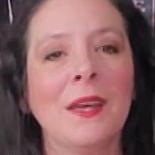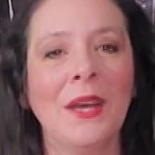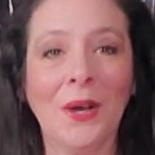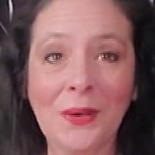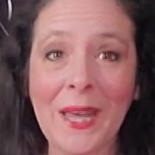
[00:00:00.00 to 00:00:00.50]

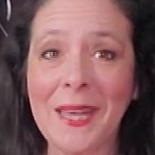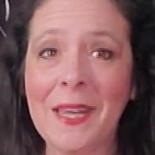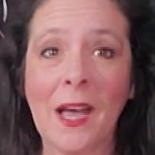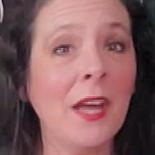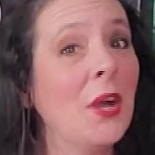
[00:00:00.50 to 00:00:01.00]
Okay,
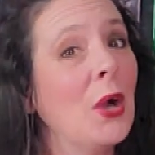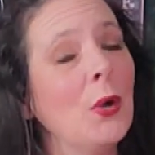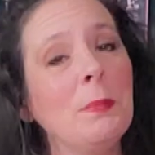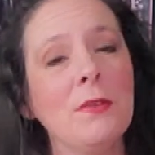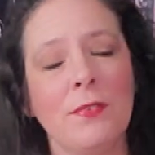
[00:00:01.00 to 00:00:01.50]
I
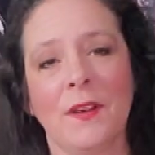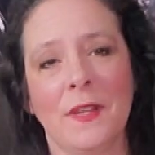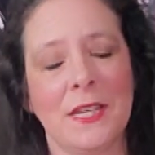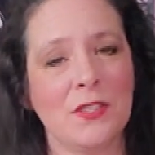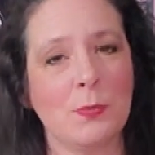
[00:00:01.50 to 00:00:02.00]
hope you found
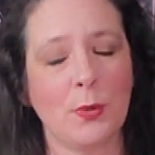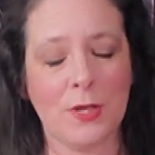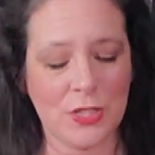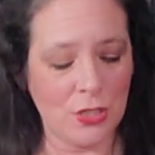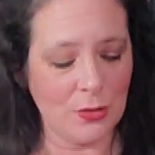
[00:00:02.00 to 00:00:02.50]
that
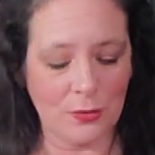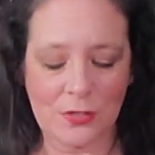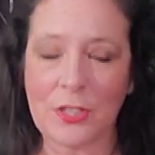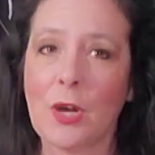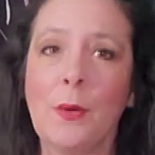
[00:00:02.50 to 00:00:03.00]
inspirational to
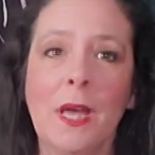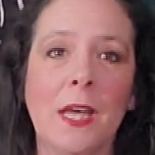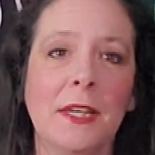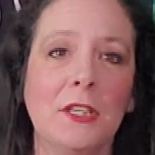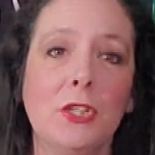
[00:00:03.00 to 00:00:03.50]
go
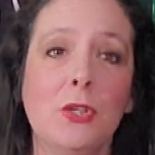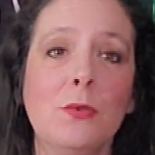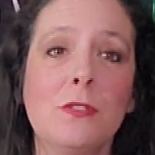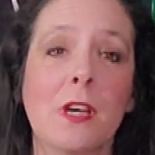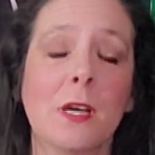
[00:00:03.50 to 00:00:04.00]
ahead and
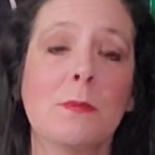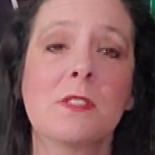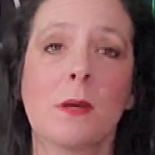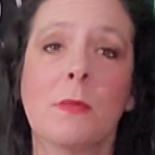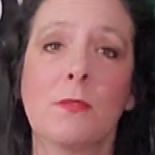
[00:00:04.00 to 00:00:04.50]
use up
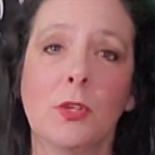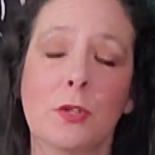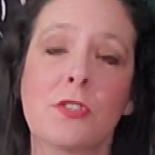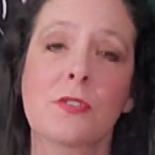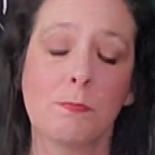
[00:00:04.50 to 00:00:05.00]
some of your
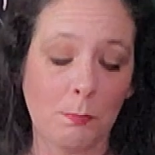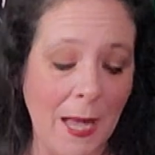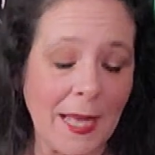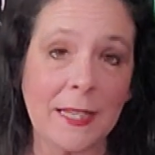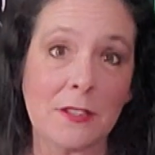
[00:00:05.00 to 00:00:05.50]

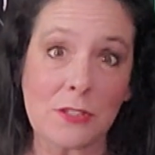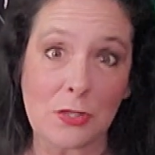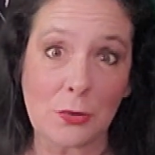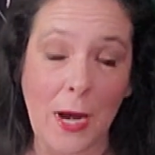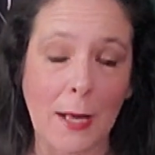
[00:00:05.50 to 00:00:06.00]
batting
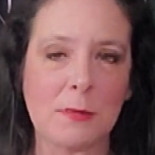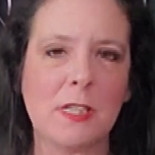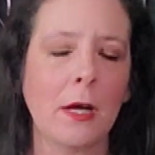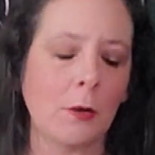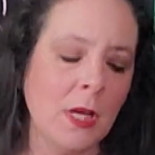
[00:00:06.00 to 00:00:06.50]
scraps.
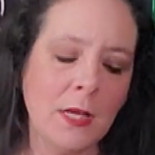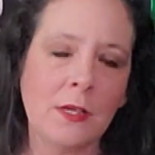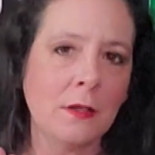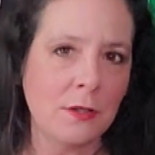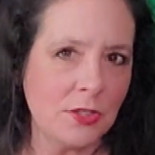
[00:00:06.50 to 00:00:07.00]
Now,
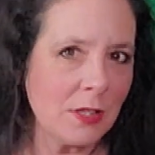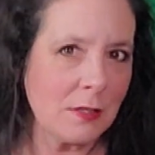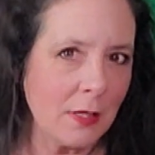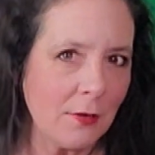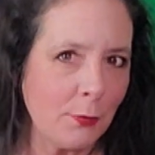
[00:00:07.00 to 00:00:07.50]
just
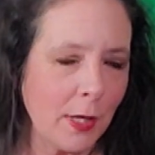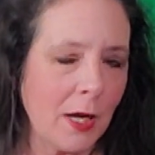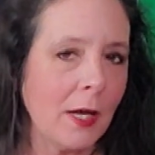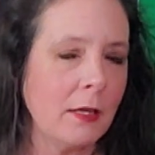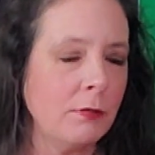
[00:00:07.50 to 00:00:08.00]
an
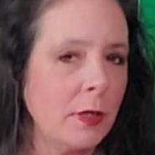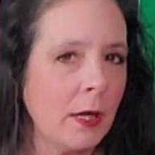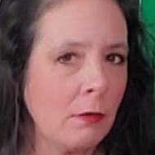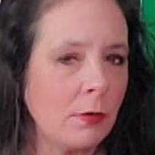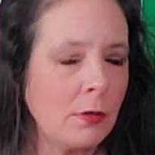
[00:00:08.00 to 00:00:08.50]
FYI, if you
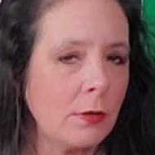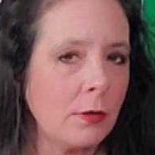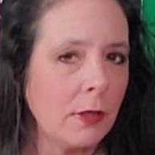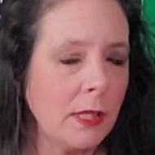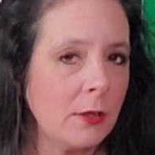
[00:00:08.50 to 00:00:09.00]
ever
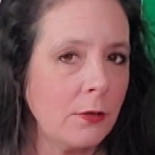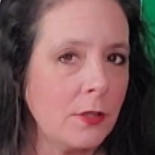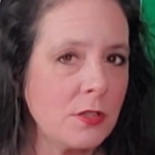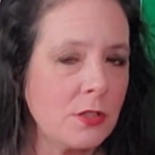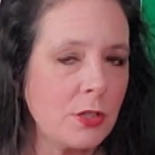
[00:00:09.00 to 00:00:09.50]
hear
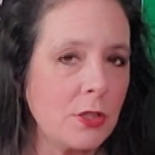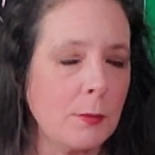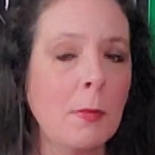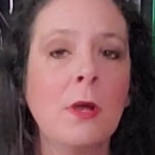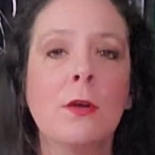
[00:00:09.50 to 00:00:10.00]
this
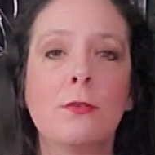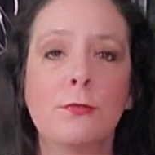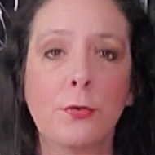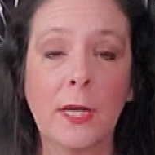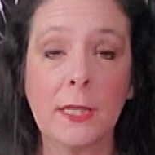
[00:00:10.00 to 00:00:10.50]
term,
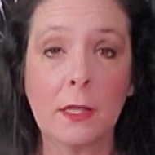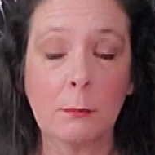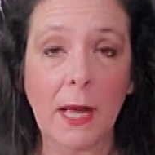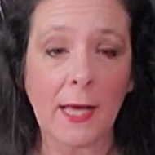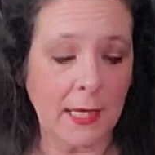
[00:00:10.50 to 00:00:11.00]

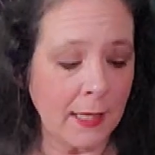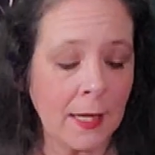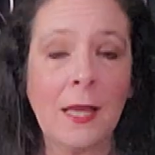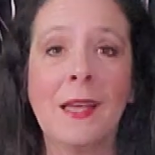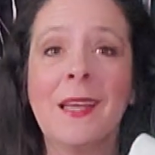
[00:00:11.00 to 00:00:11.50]
Frankenbatting,
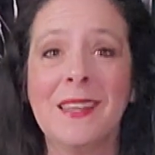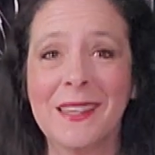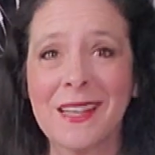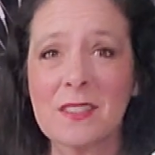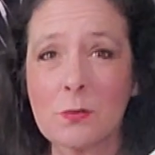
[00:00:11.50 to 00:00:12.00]

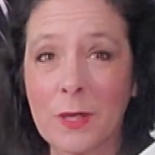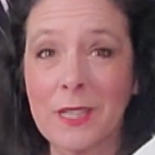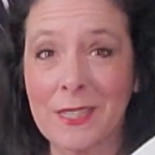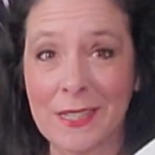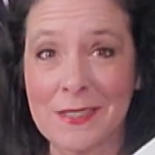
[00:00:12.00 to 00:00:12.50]
that's what
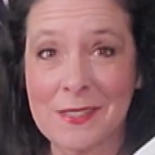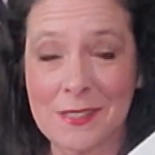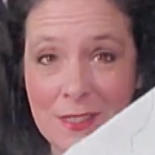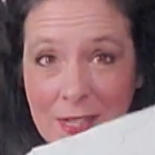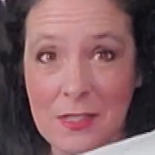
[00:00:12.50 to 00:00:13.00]
it is.
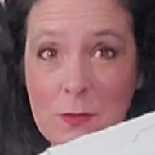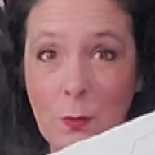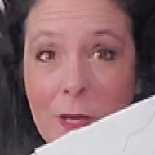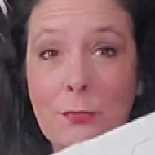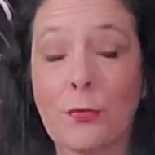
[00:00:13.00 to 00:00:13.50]
That's
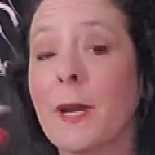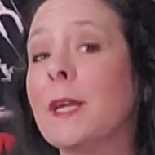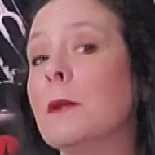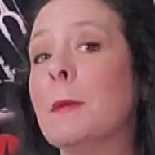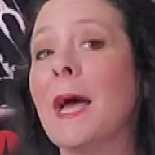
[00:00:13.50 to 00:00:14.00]
what
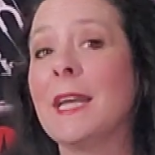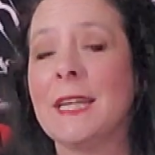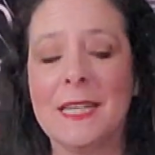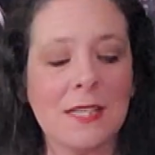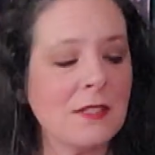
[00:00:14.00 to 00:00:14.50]

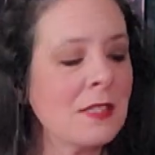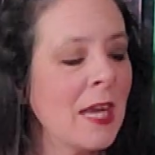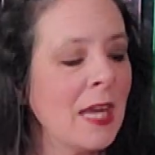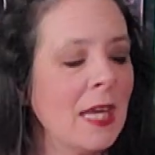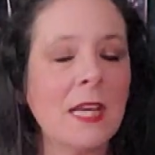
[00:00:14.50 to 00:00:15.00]
Frankenbatting is
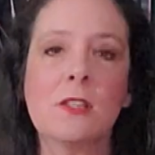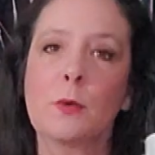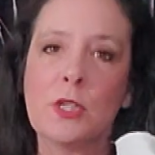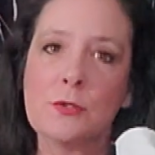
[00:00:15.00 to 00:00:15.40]
when you